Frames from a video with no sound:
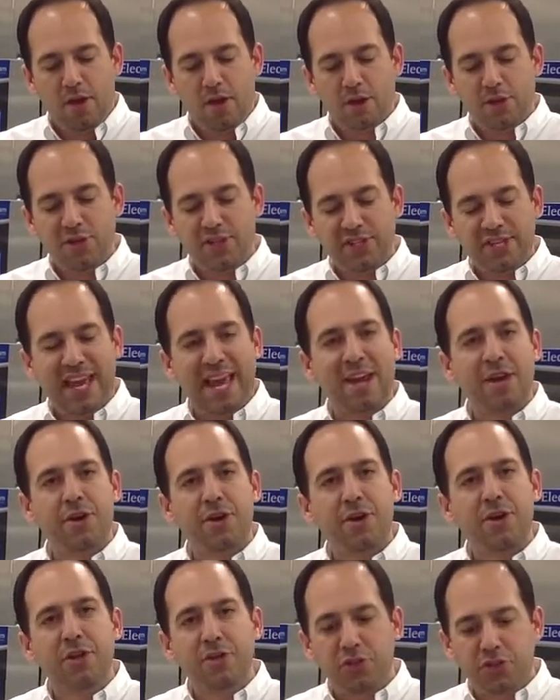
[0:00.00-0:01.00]
Your
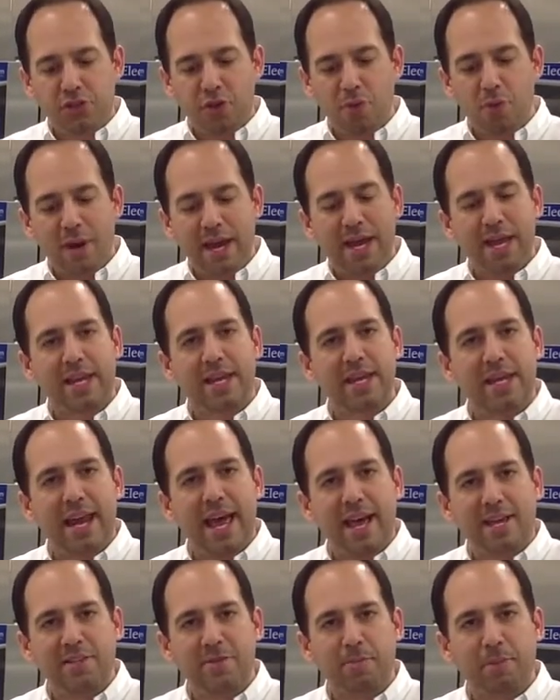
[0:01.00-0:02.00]
standard
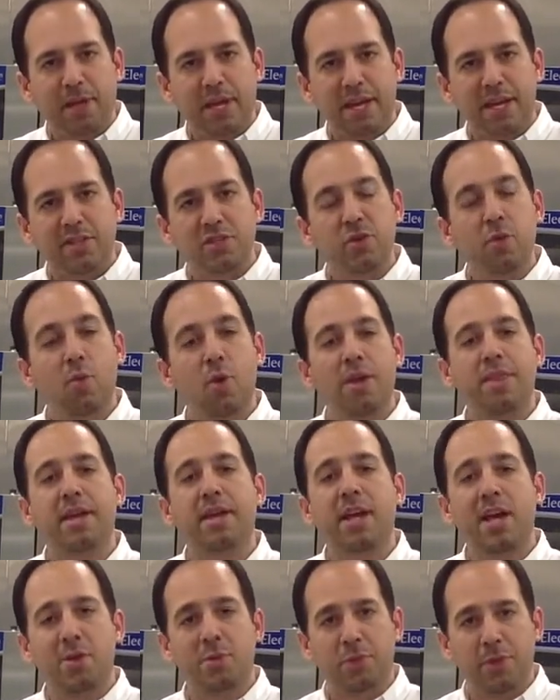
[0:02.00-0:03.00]
serrated S blade is the one
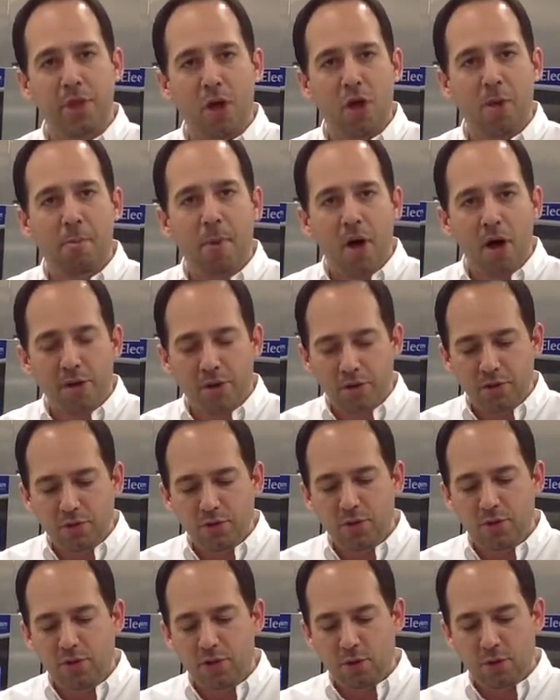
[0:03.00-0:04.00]
that comes with all
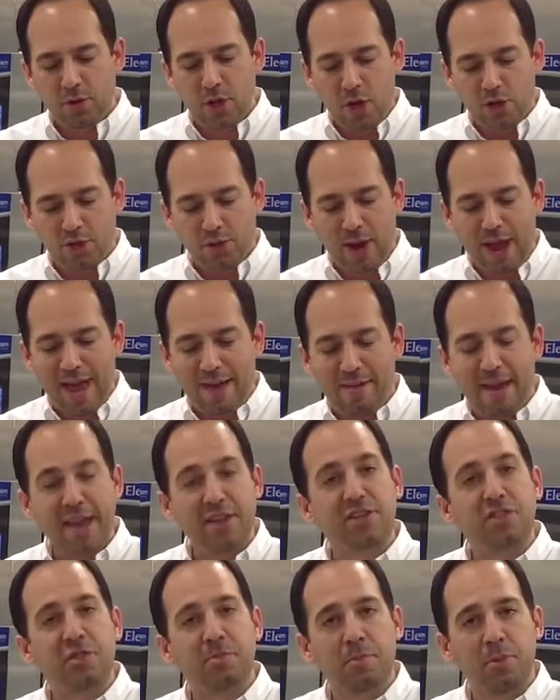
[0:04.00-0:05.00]
models. You'll also have
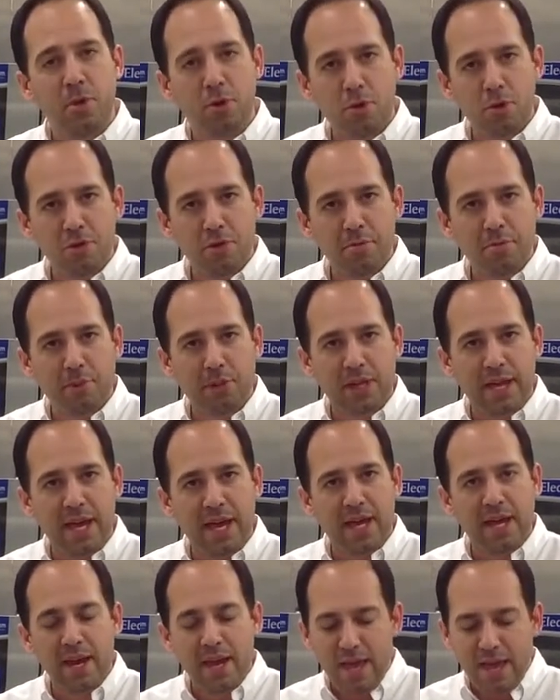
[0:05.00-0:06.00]
a smooth
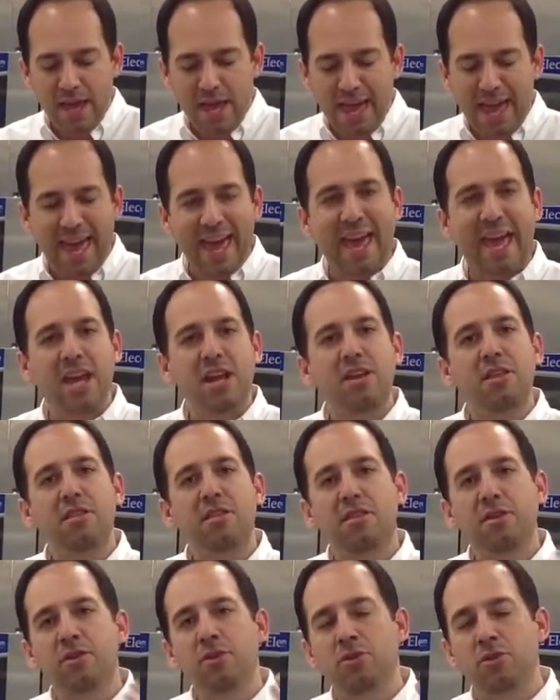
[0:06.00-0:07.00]
blade and
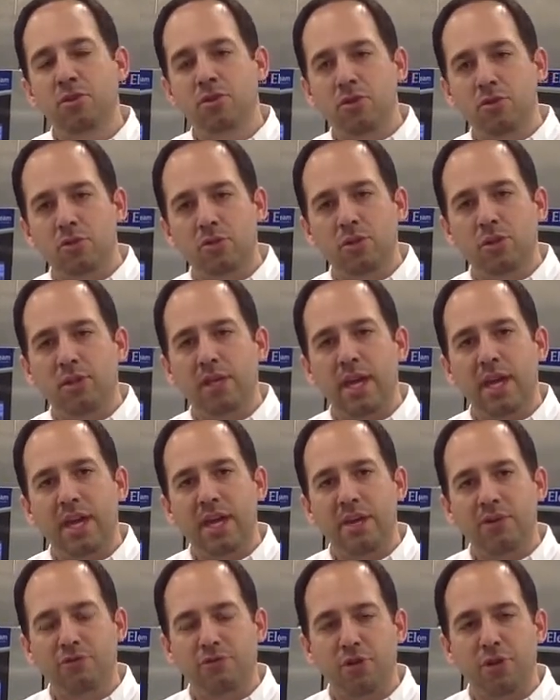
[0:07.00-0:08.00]
the
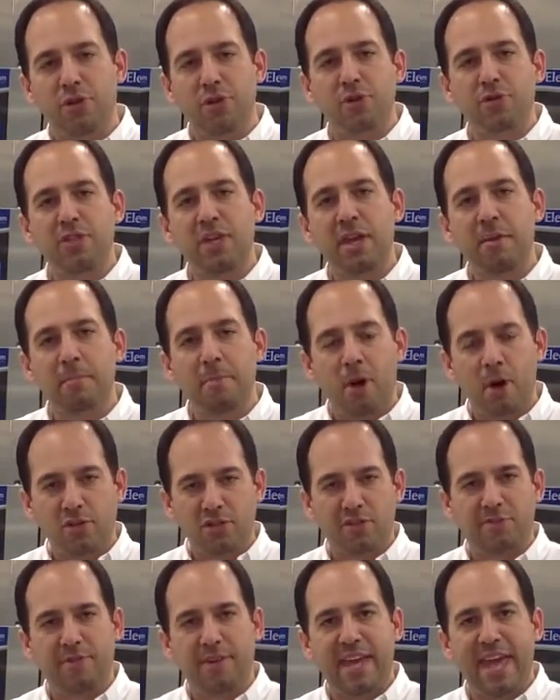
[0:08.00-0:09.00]
newly introduced
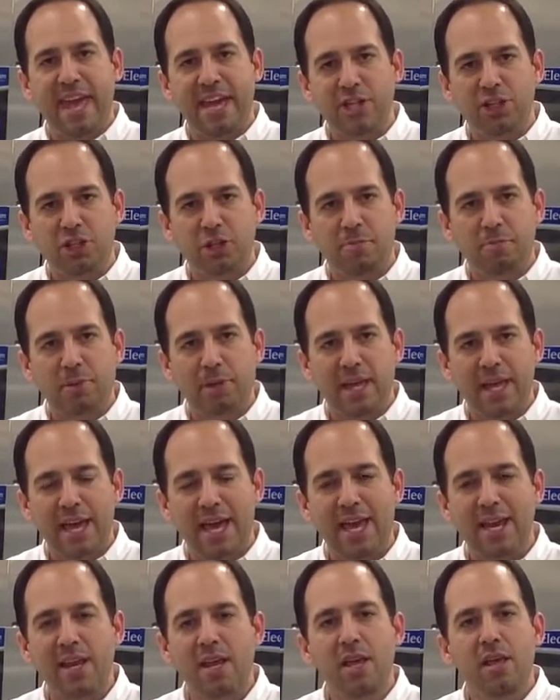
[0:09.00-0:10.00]
emulsification
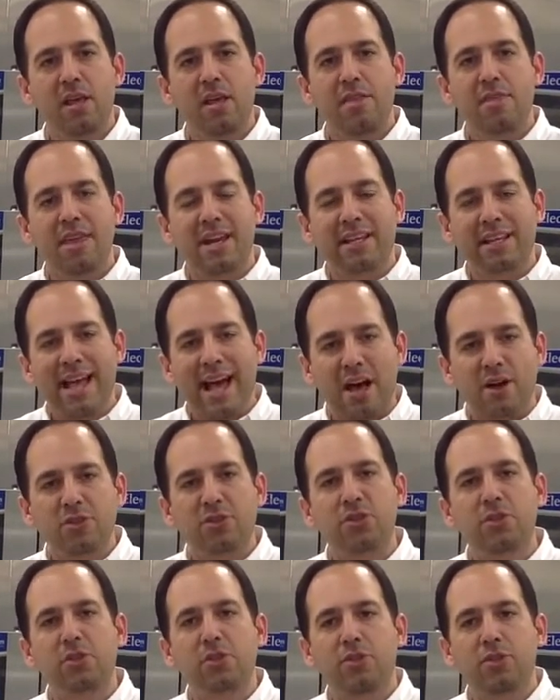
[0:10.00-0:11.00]
blade that
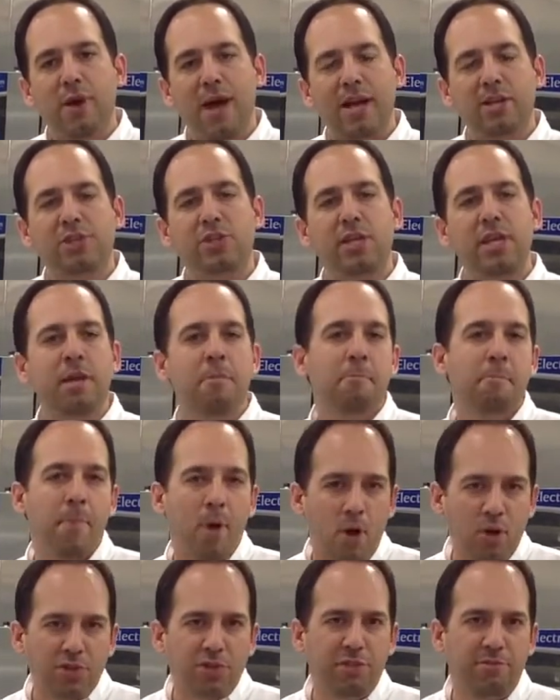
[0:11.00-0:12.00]
allows you to actually
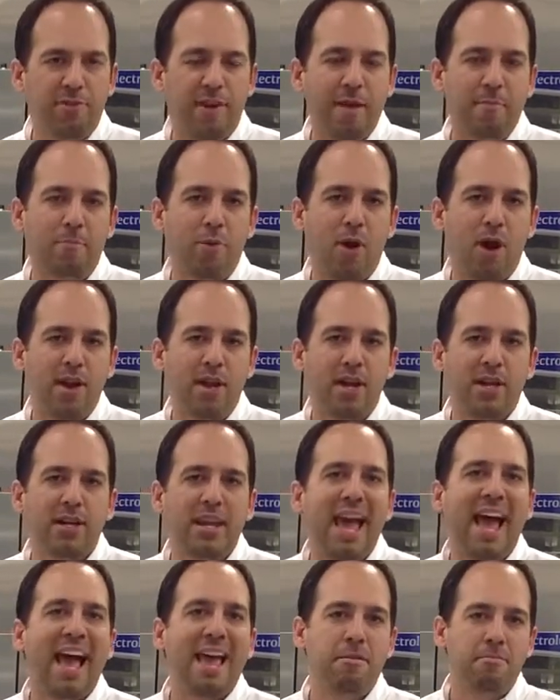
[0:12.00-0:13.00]
emulsify
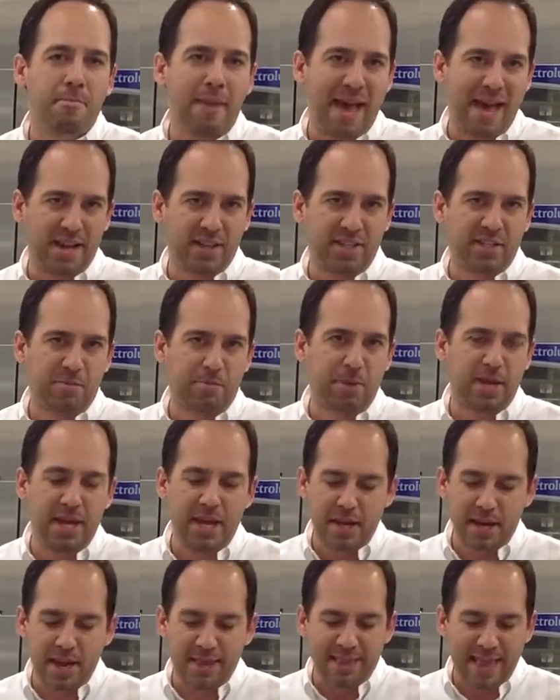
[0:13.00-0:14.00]
product at max
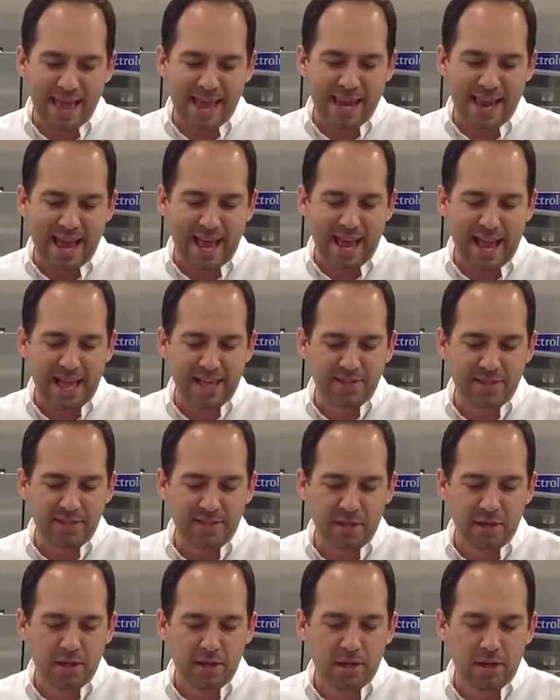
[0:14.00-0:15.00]
speed. And that
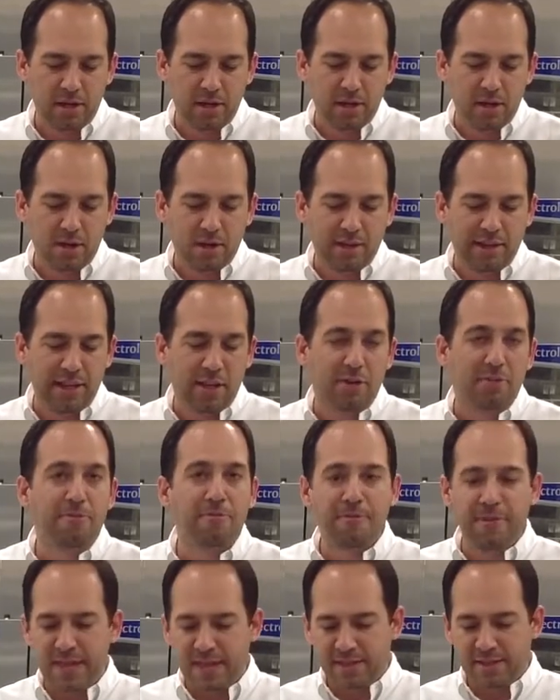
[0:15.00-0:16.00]
has little
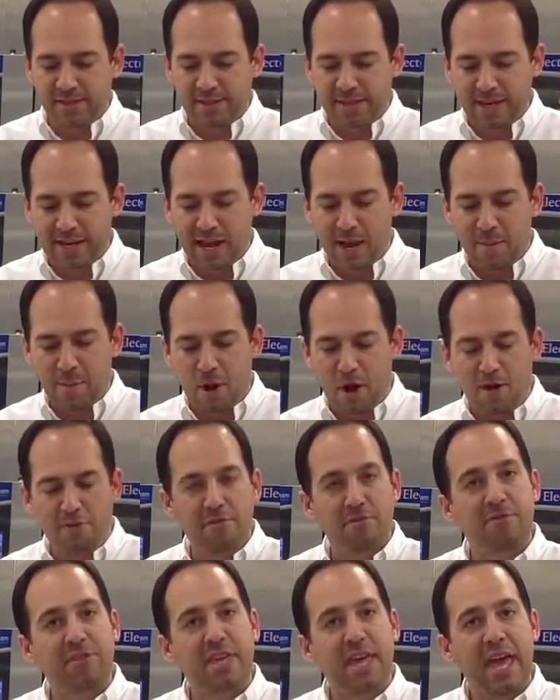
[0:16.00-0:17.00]
fins that come
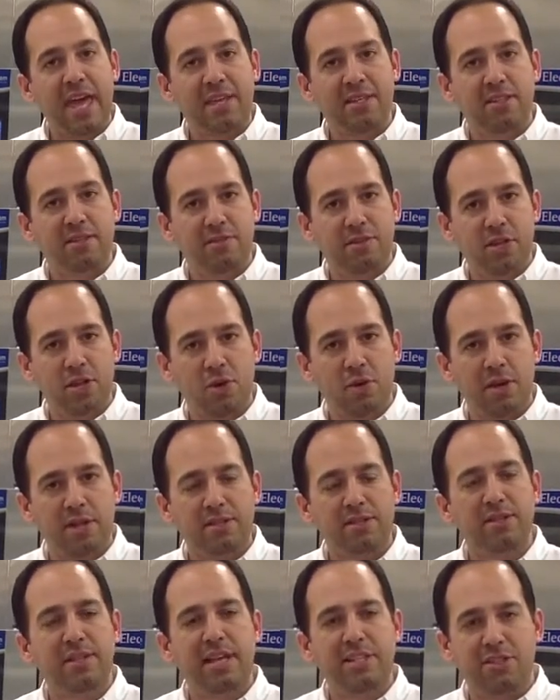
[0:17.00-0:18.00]
off of the ends of the
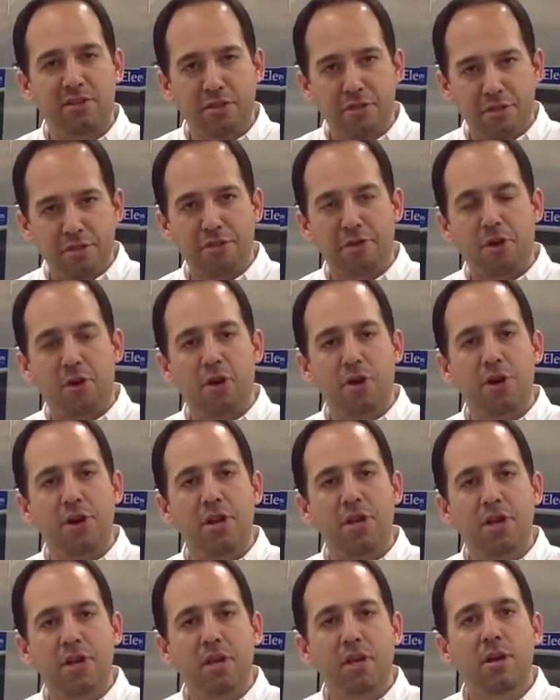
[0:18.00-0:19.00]
units. That's the third
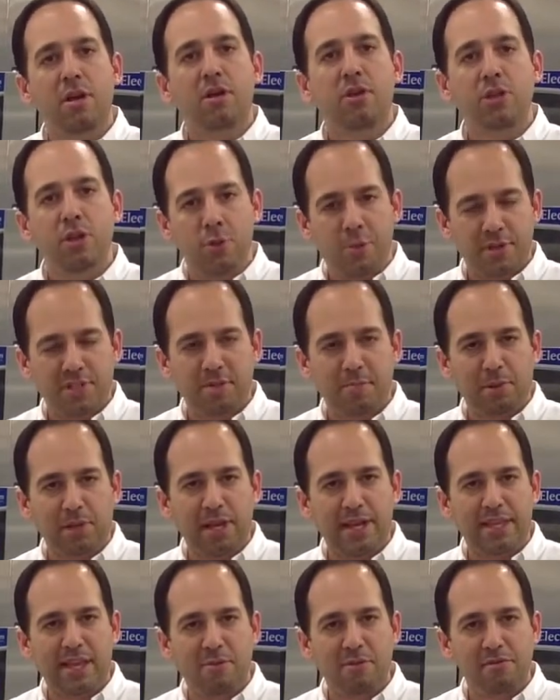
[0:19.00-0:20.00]
newest
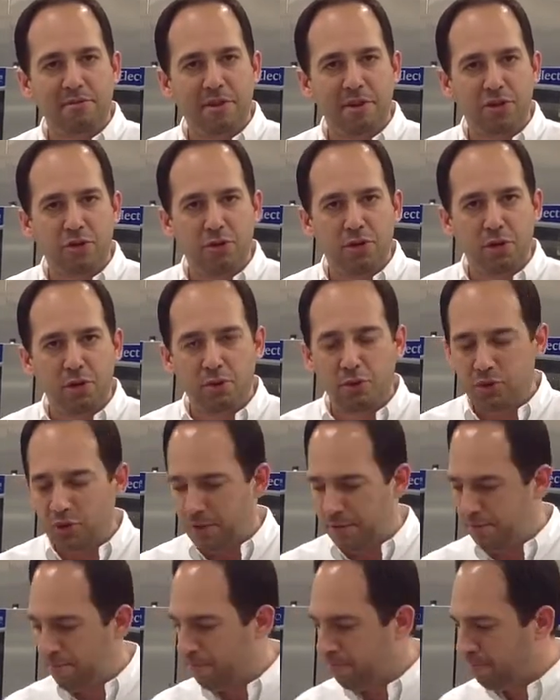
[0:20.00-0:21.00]
blade that we've introduced.